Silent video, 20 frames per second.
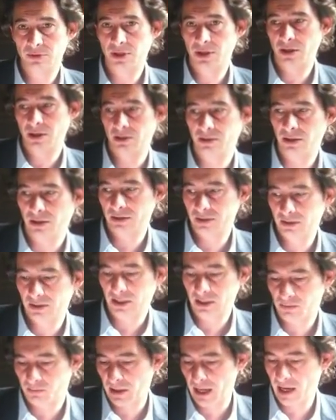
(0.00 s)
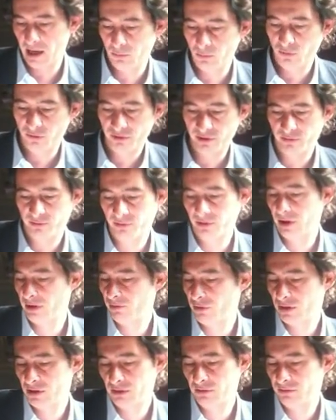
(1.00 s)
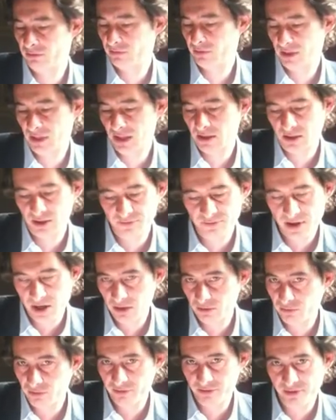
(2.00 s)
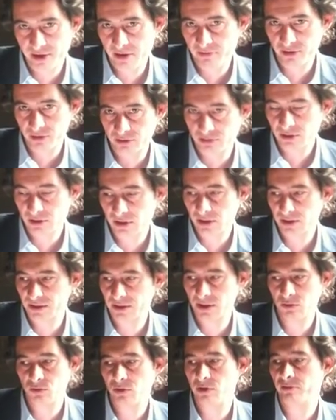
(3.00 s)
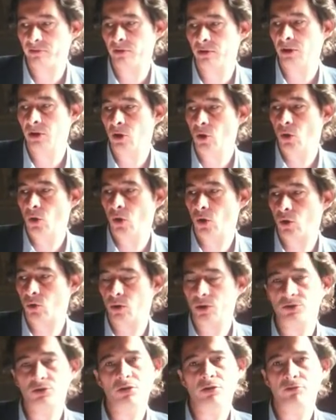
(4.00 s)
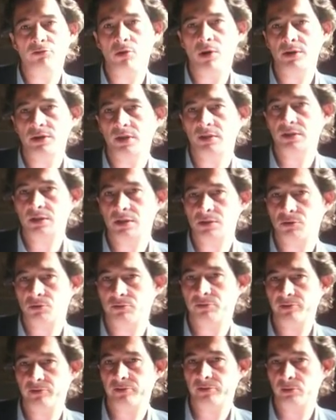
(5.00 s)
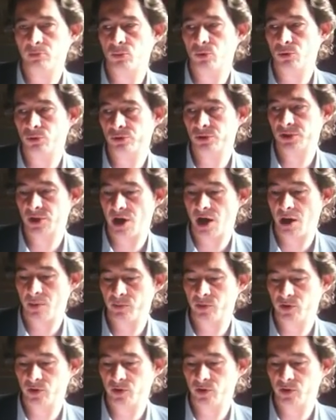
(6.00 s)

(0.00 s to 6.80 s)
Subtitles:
I did explain, I wasn't satisfied with 5 years, so I think we have a quality of wine that deserves even more time,